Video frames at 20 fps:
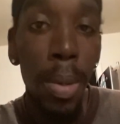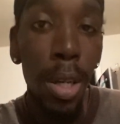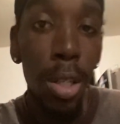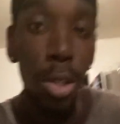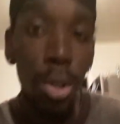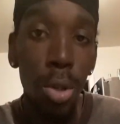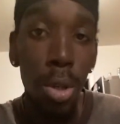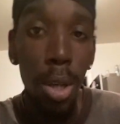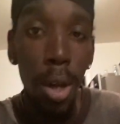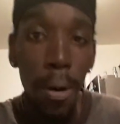make
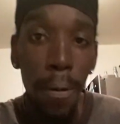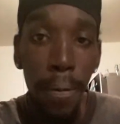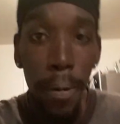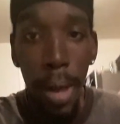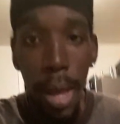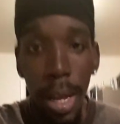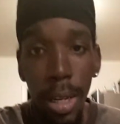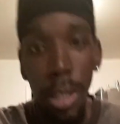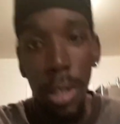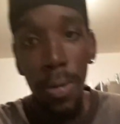sure y'all
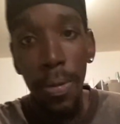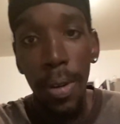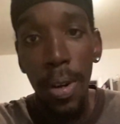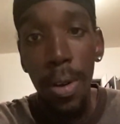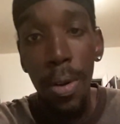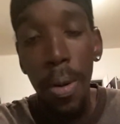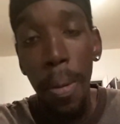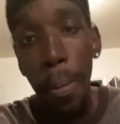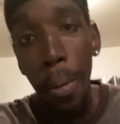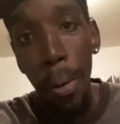fast. It's
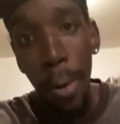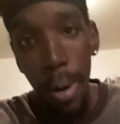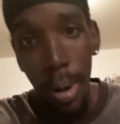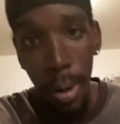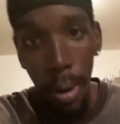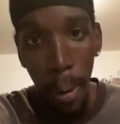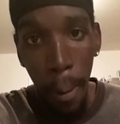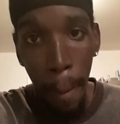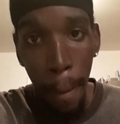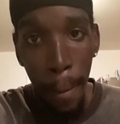very
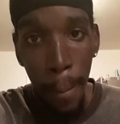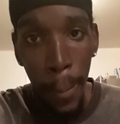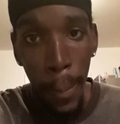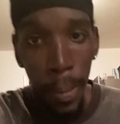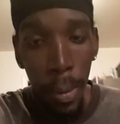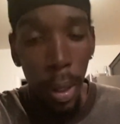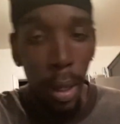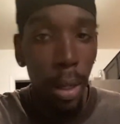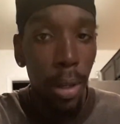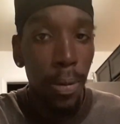important.
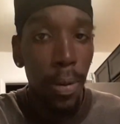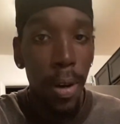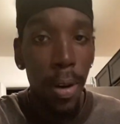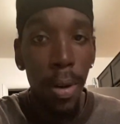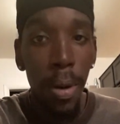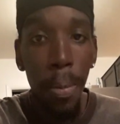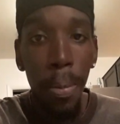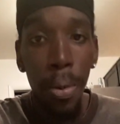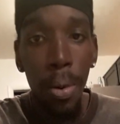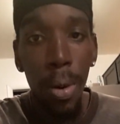Like, it's very
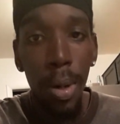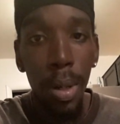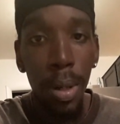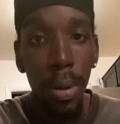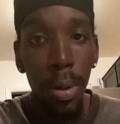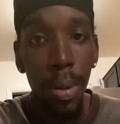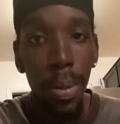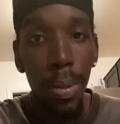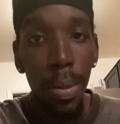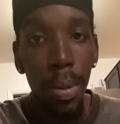important.
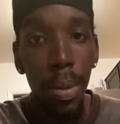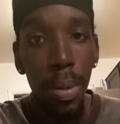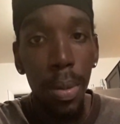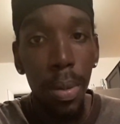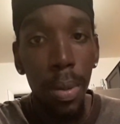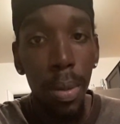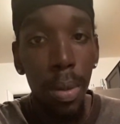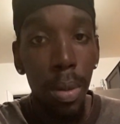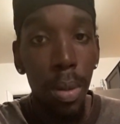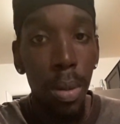
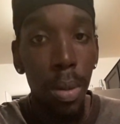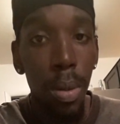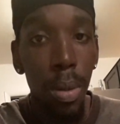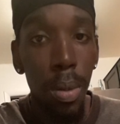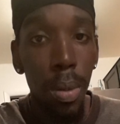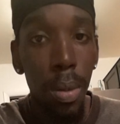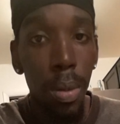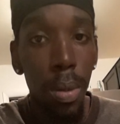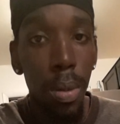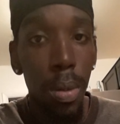
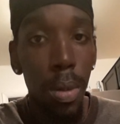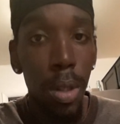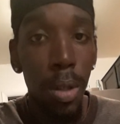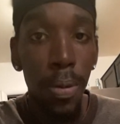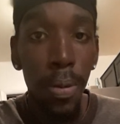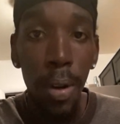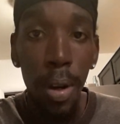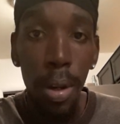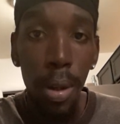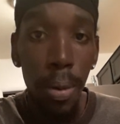It's
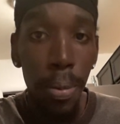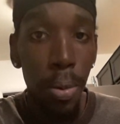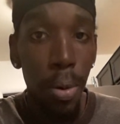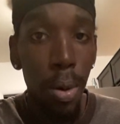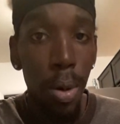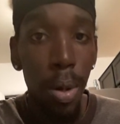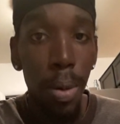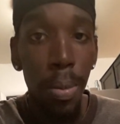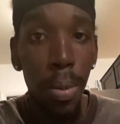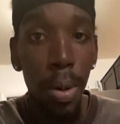very
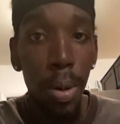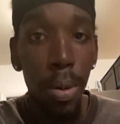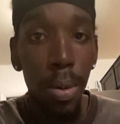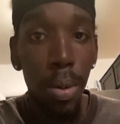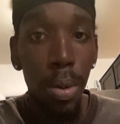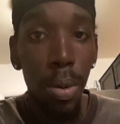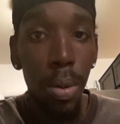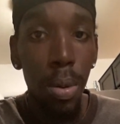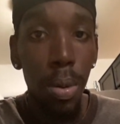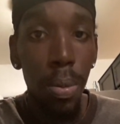important, bro.
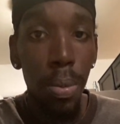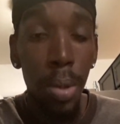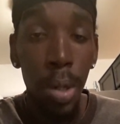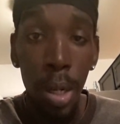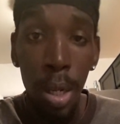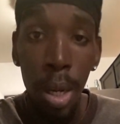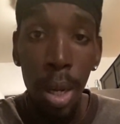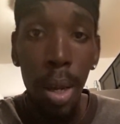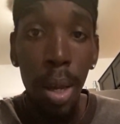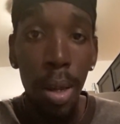
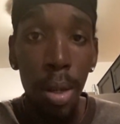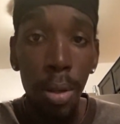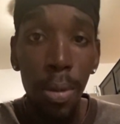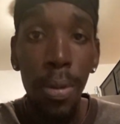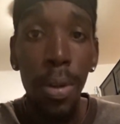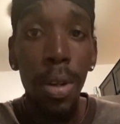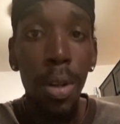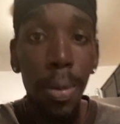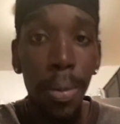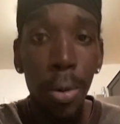Believe that. It's
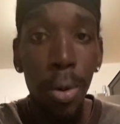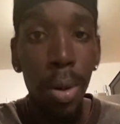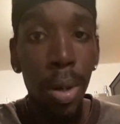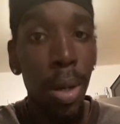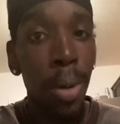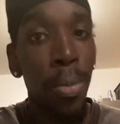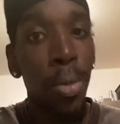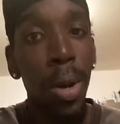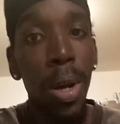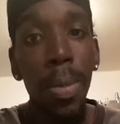very
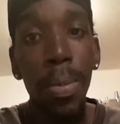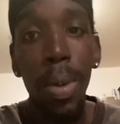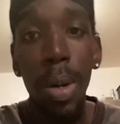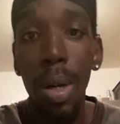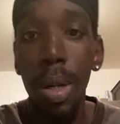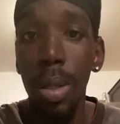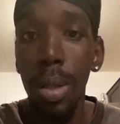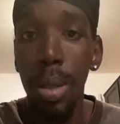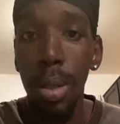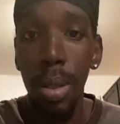important. And break
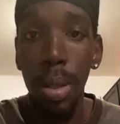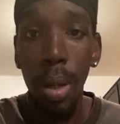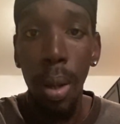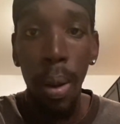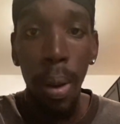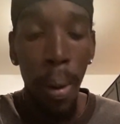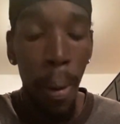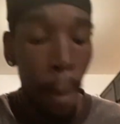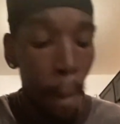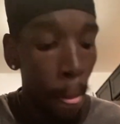bondage.
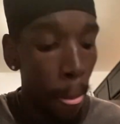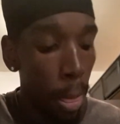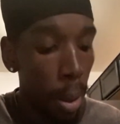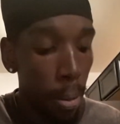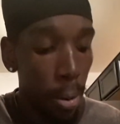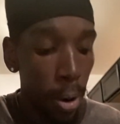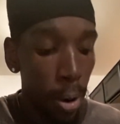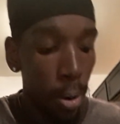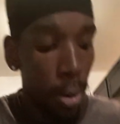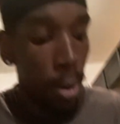
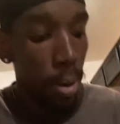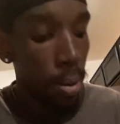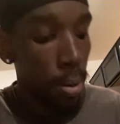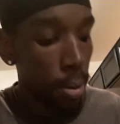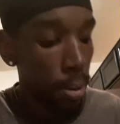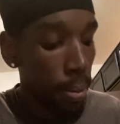Period.